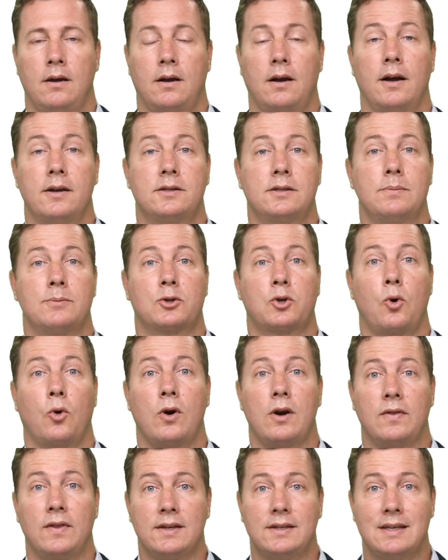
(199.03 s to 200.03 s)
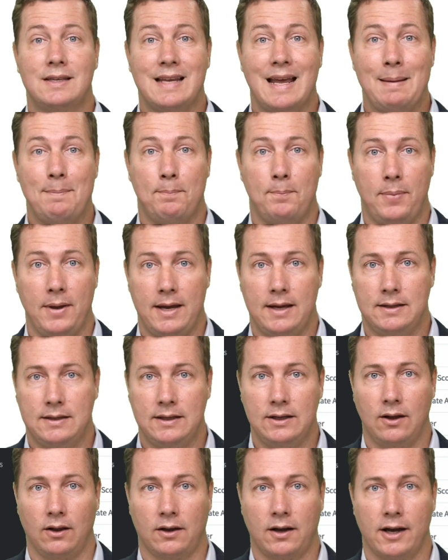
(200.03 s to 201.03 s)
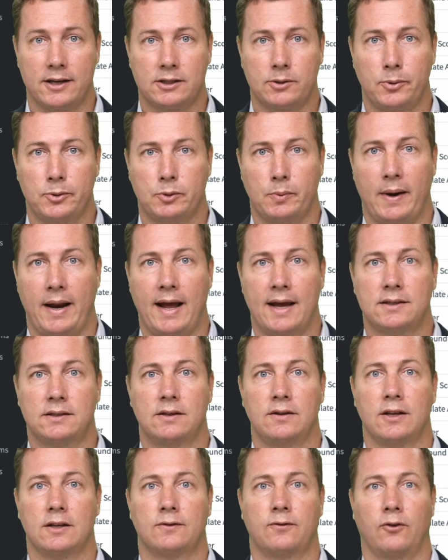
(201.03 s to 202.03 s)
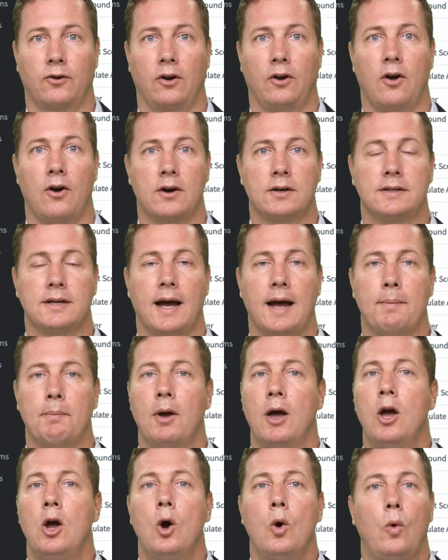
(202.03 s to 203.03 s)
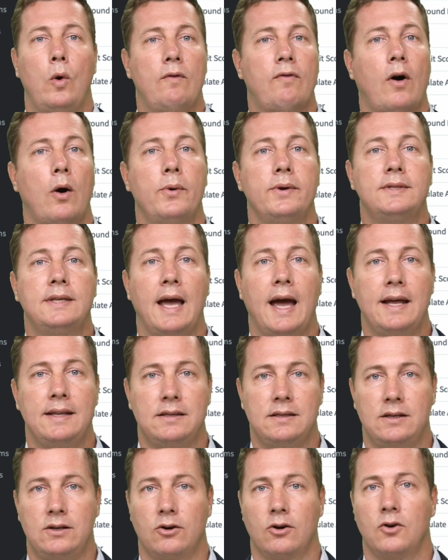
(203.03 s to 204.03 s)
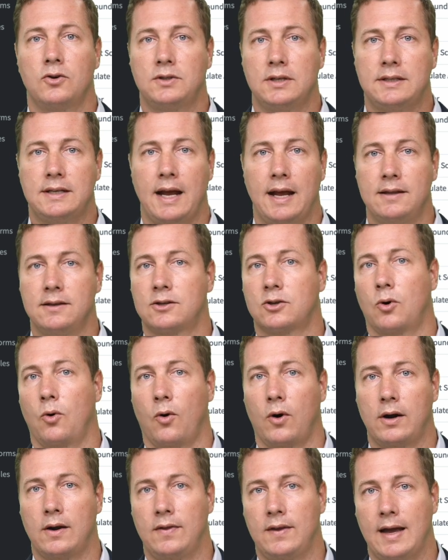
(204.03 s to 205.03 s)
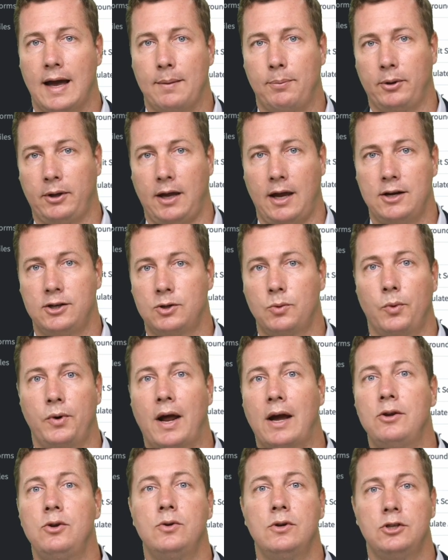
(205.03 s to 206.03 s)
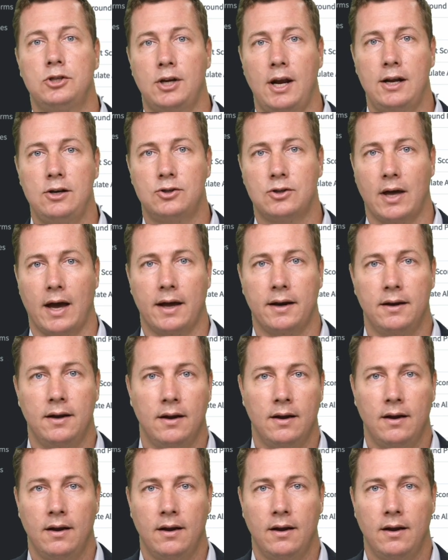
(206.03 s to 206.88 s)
Custom scoring, this is a big deal. Customers have been asking this for a long time. We've always had 0 to 10 scoring in the application. Well, now you can change that.